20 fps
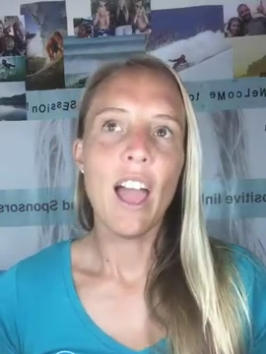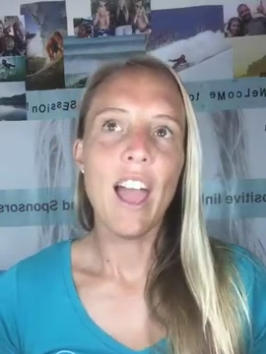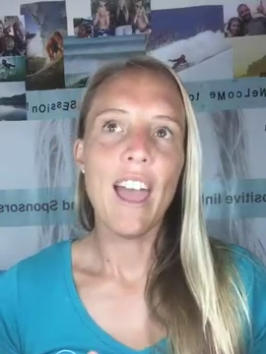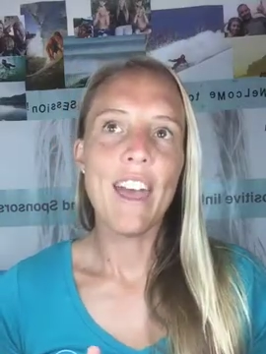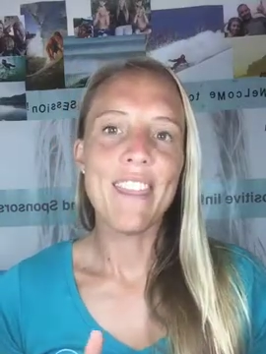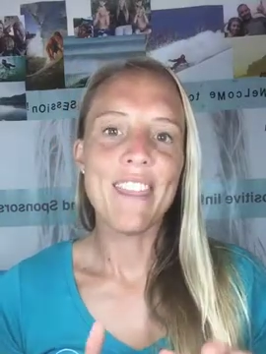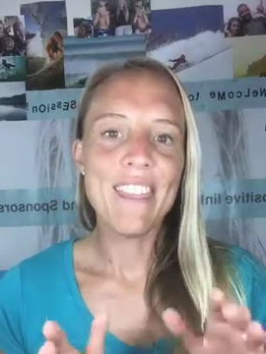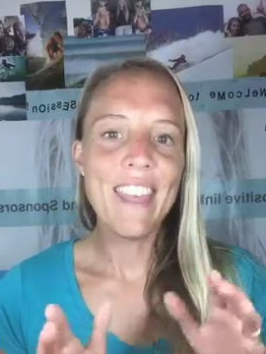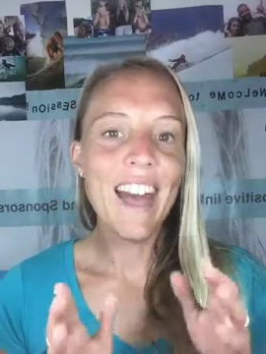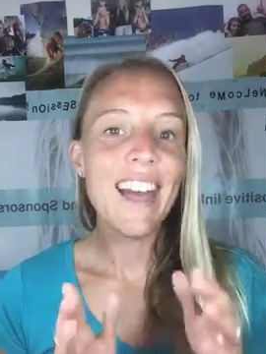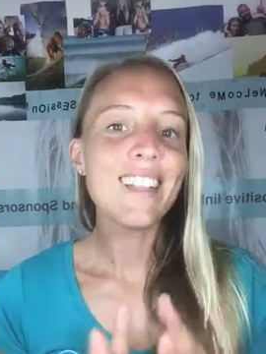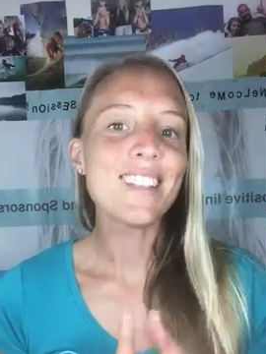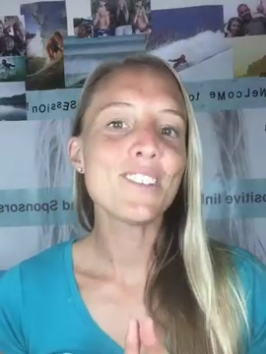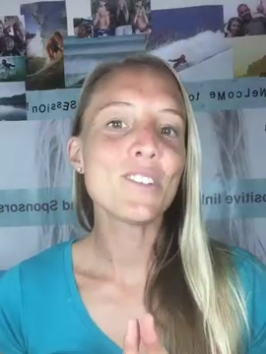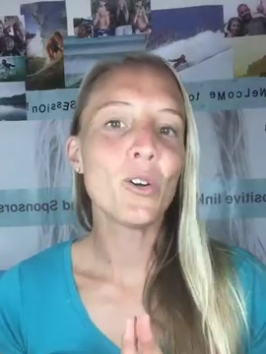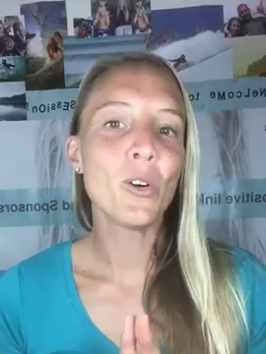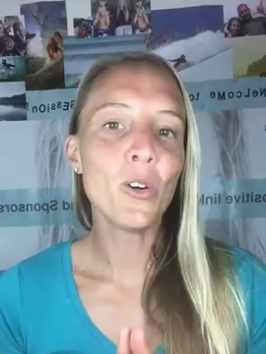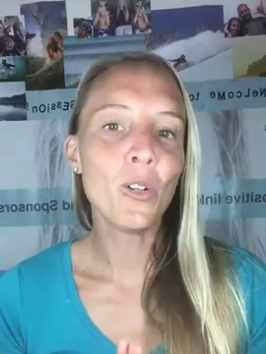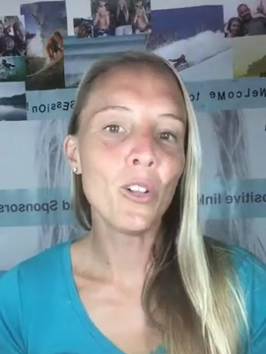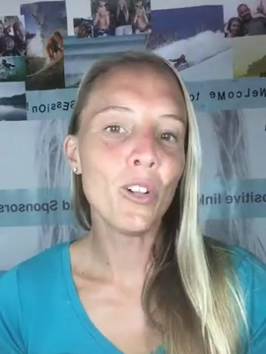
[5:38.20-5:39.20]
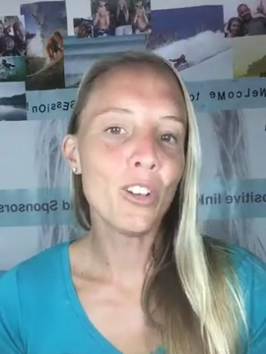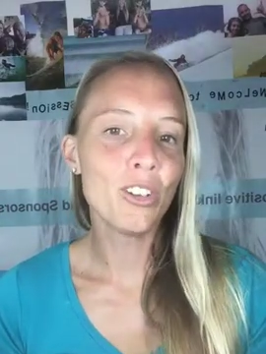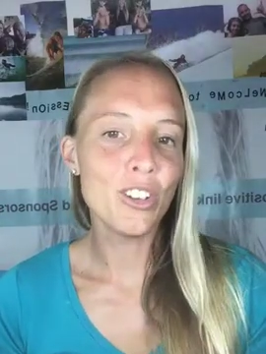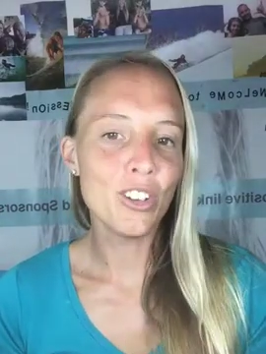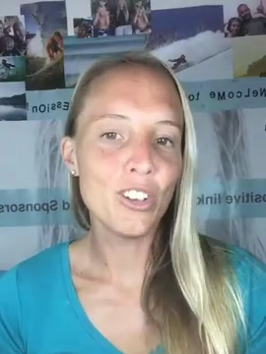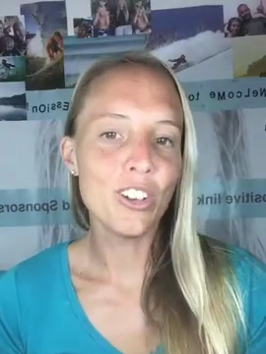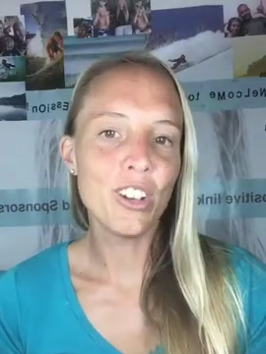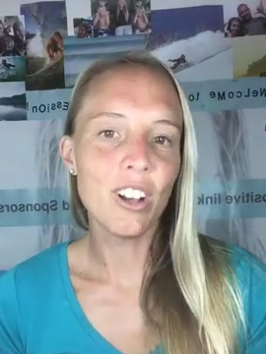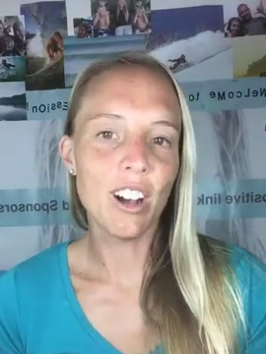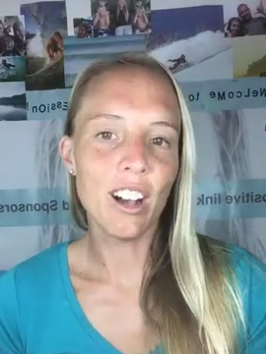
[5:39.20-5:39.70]
And that's all on
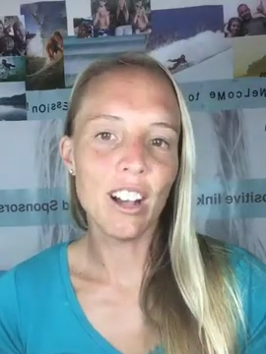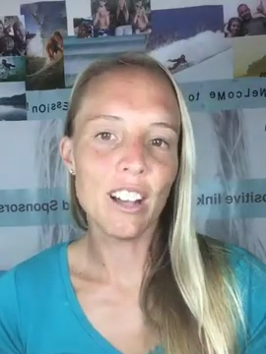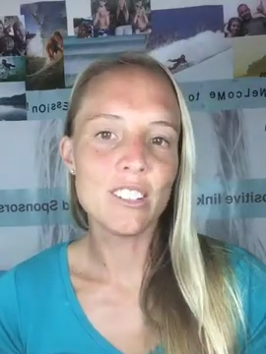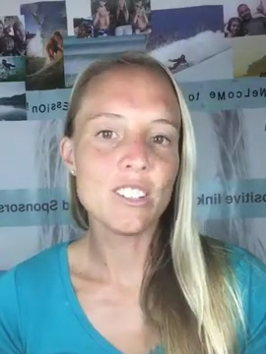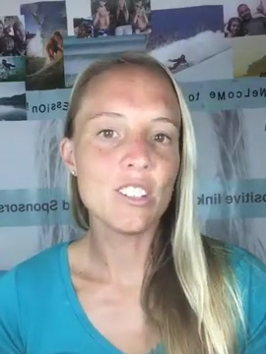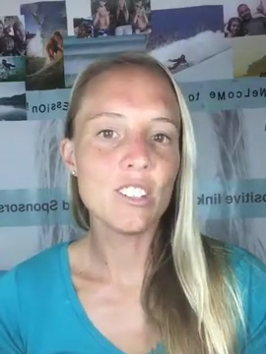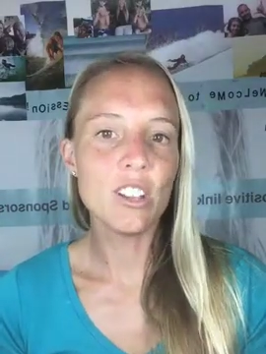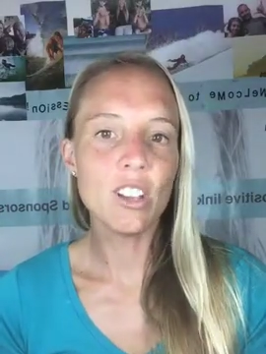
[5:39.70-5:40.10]
you guys.